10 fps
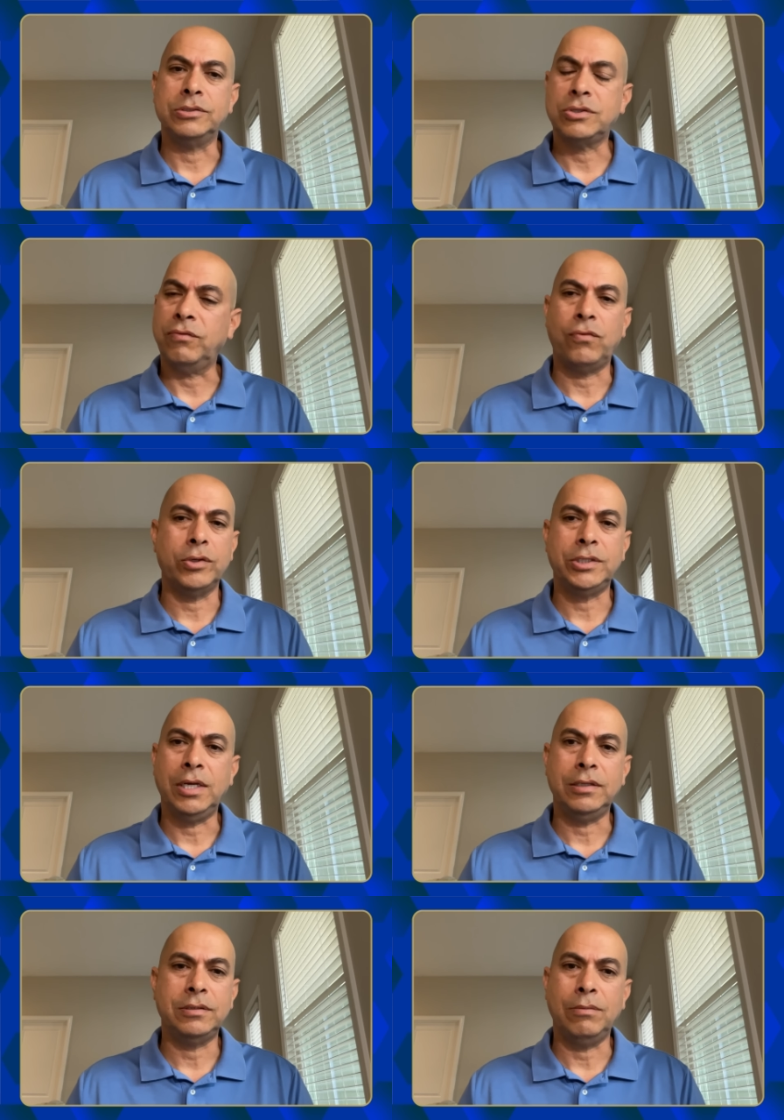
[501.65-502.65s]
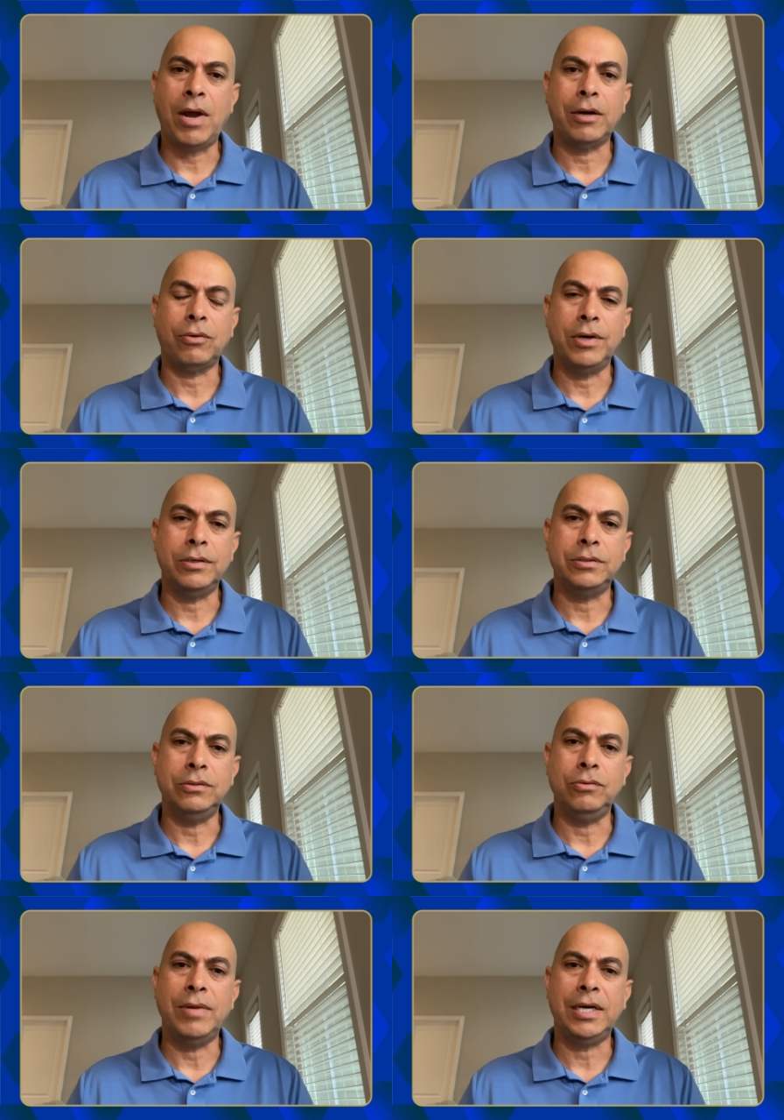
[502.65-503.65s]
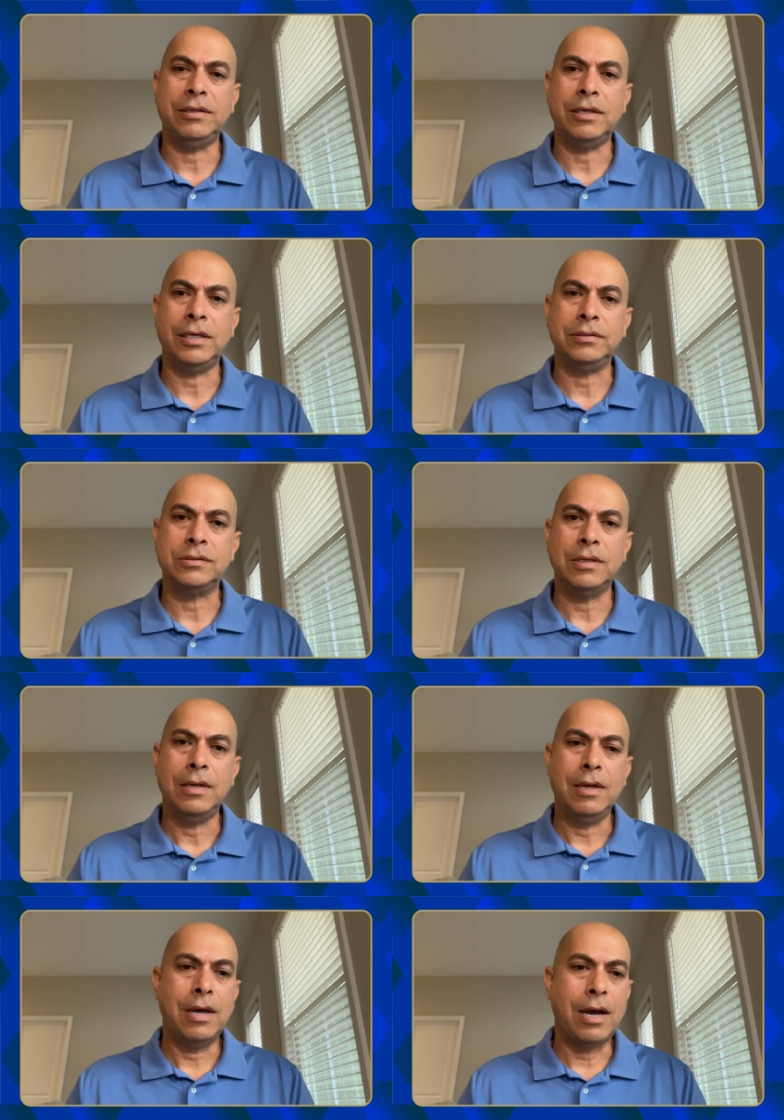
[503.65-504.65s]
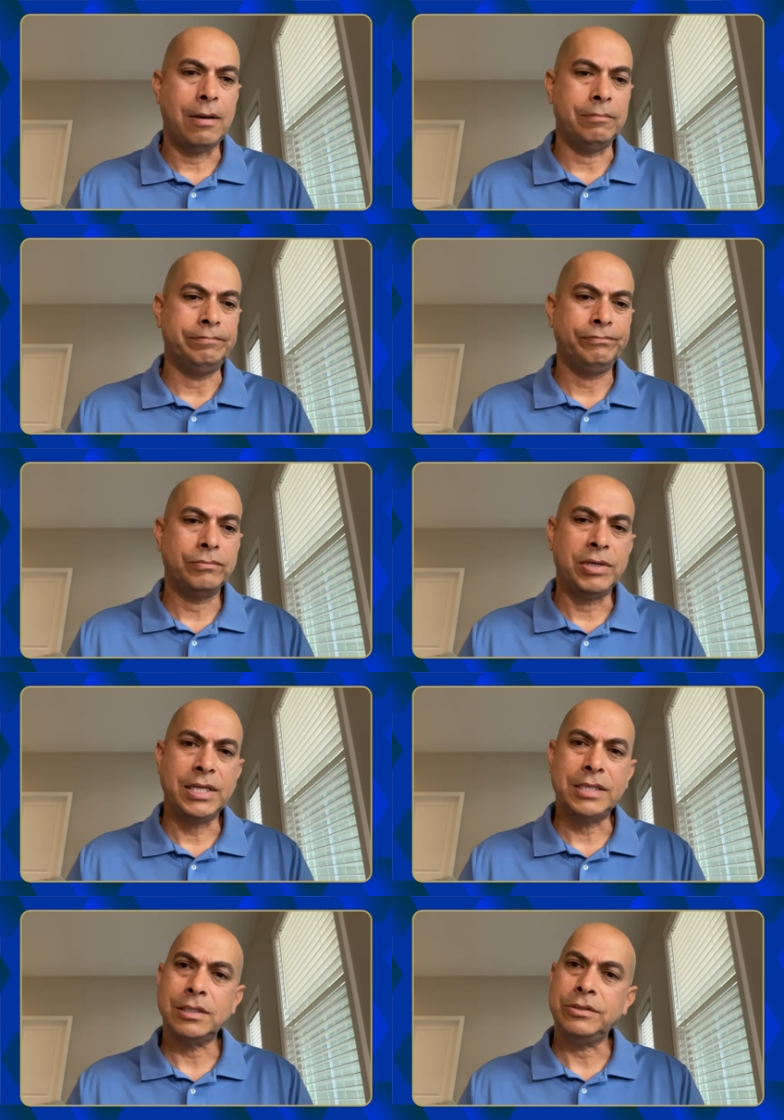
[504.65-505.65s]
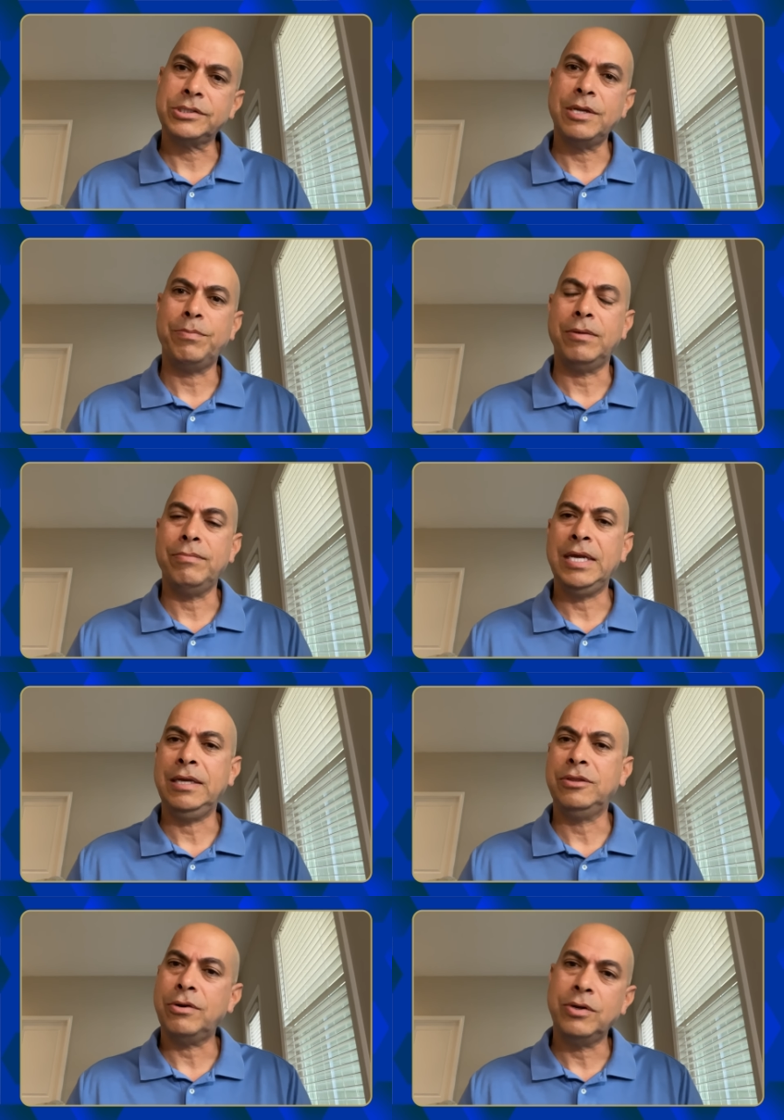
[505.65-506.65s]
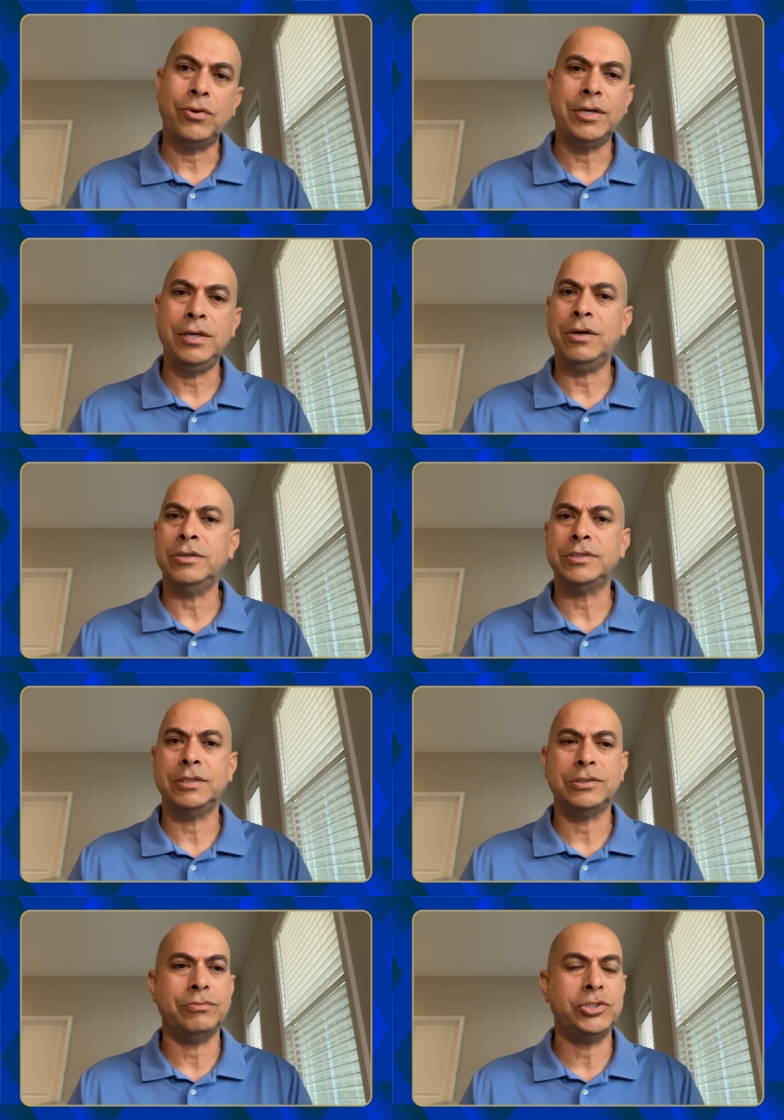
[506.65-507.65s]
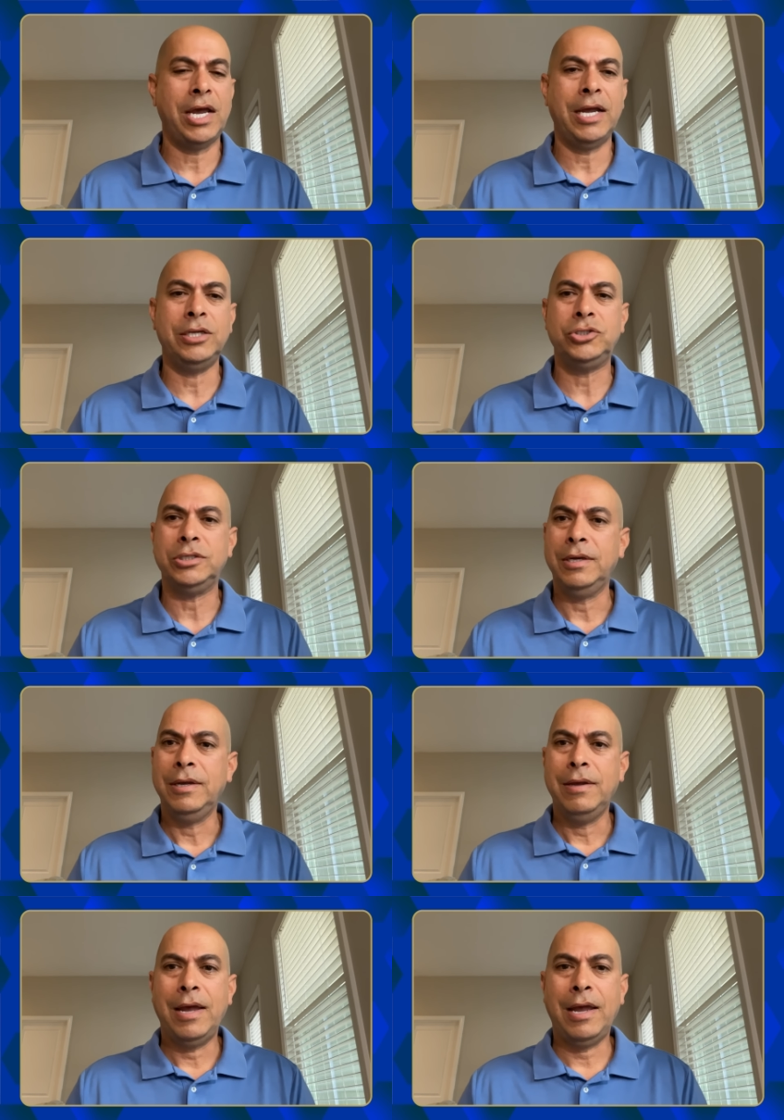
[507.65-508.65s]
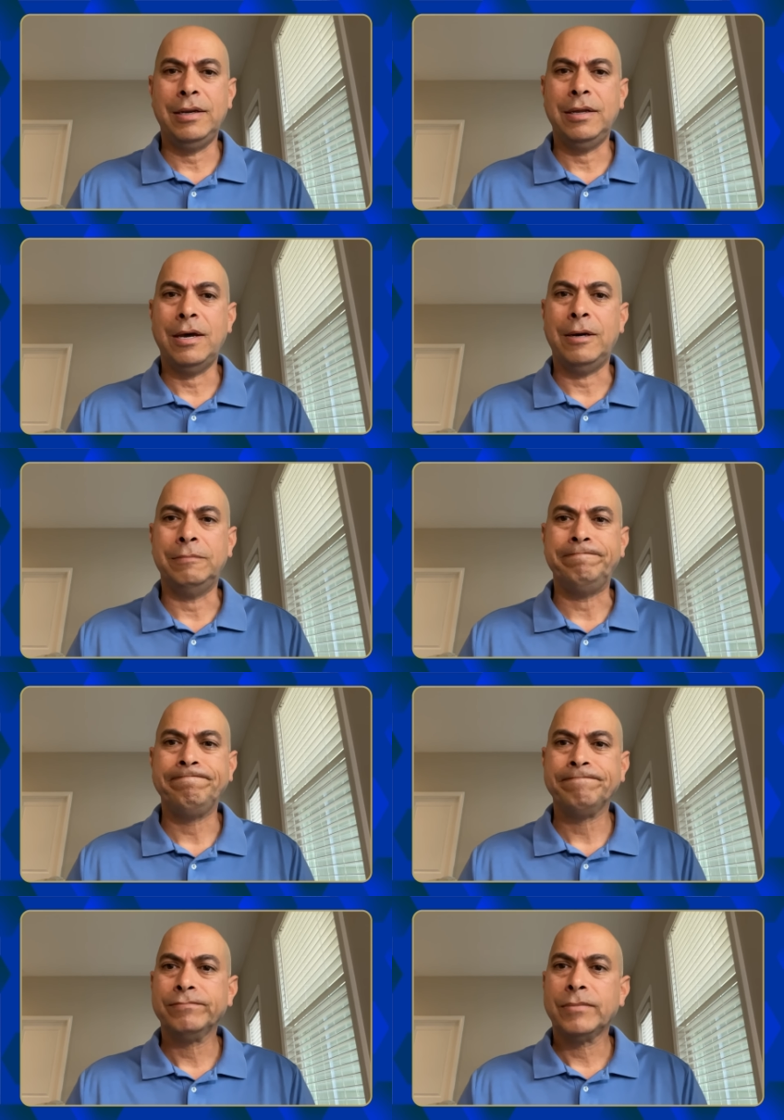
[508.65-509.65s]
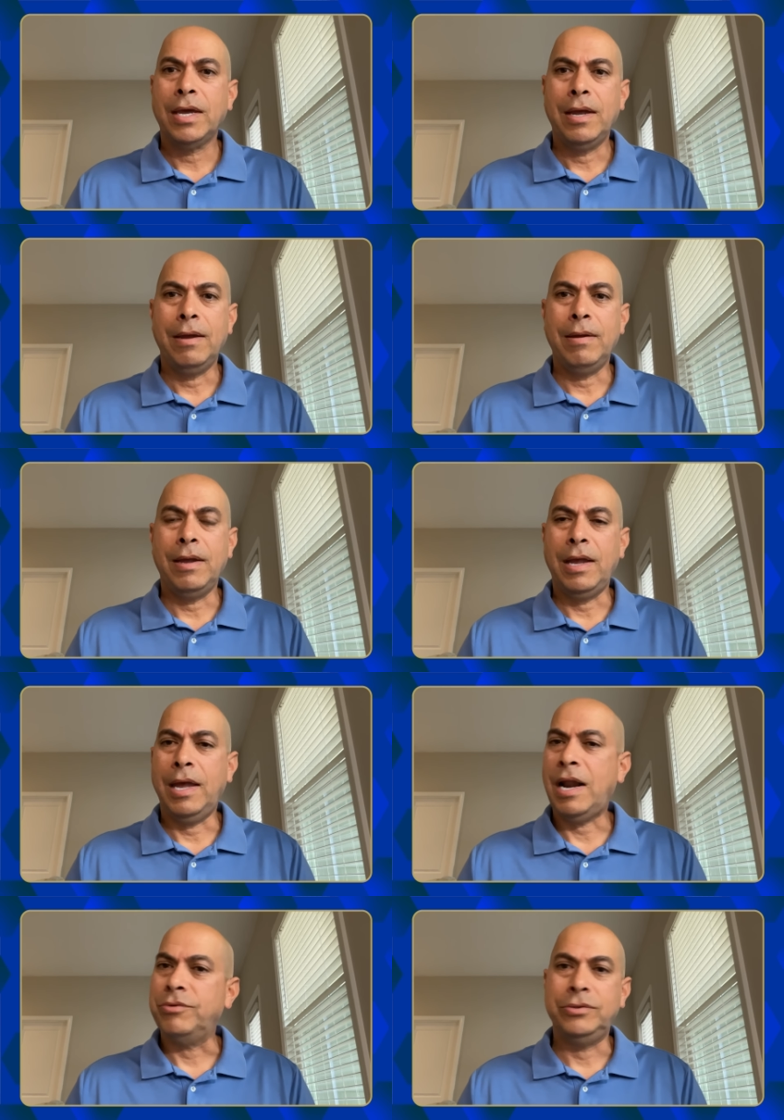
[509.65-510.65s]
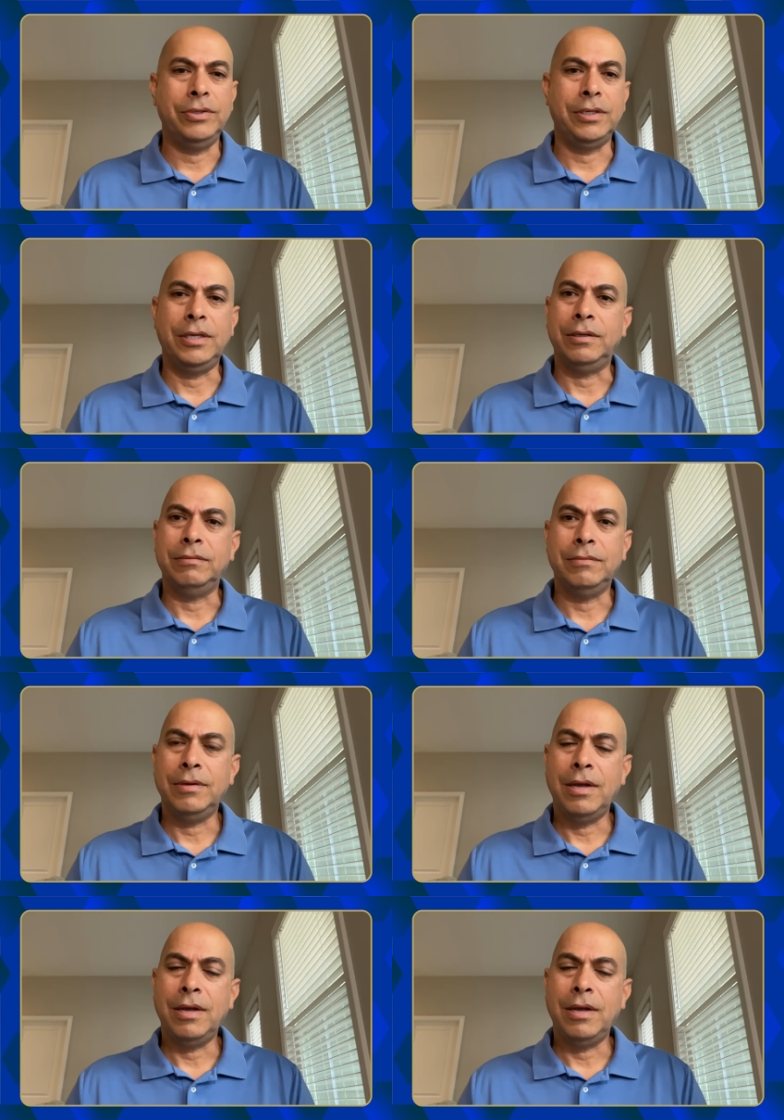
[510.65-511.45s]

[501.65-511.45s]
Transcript: So fortunate in my career to do many things. But that's a little snippet of me. 31 years and some change, and I would do it again.